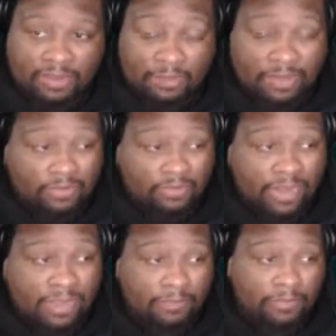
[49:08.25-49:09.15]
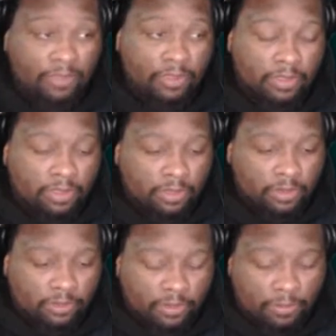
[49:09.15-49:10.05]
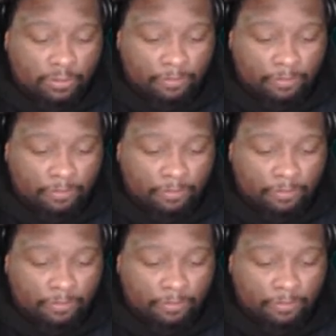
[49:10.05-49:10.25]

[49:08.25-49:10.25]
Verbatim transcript: and I make sure I'm, you know,